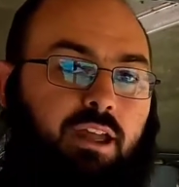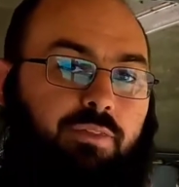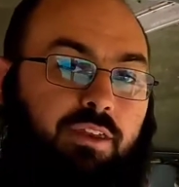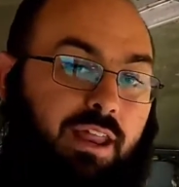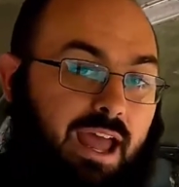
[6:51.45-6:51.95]

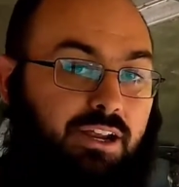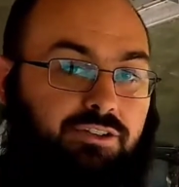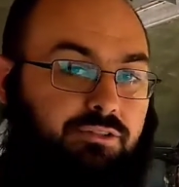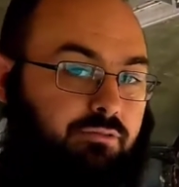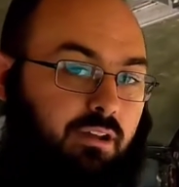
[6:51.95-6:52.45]
and the
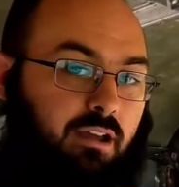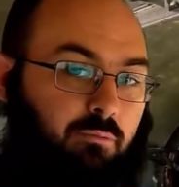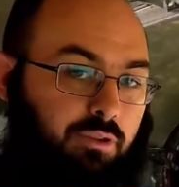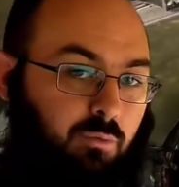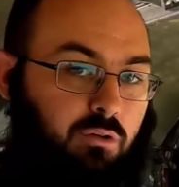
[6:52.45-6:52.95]
dash
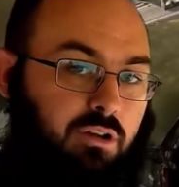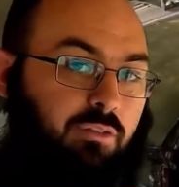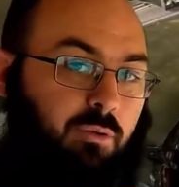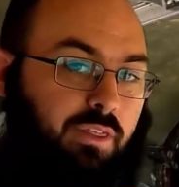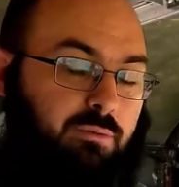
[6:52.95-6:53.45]
not really
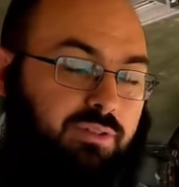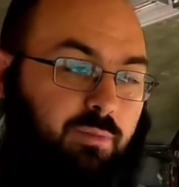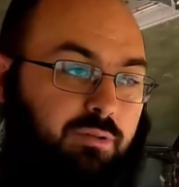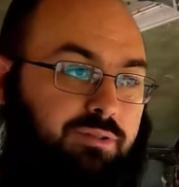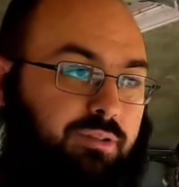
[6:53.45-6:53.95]
working the way they were
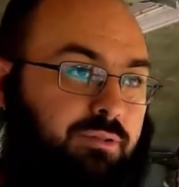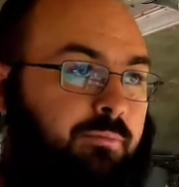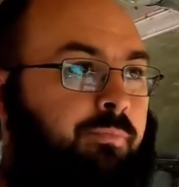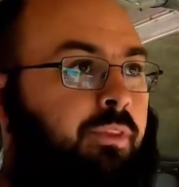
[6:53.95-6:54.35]
supposed to.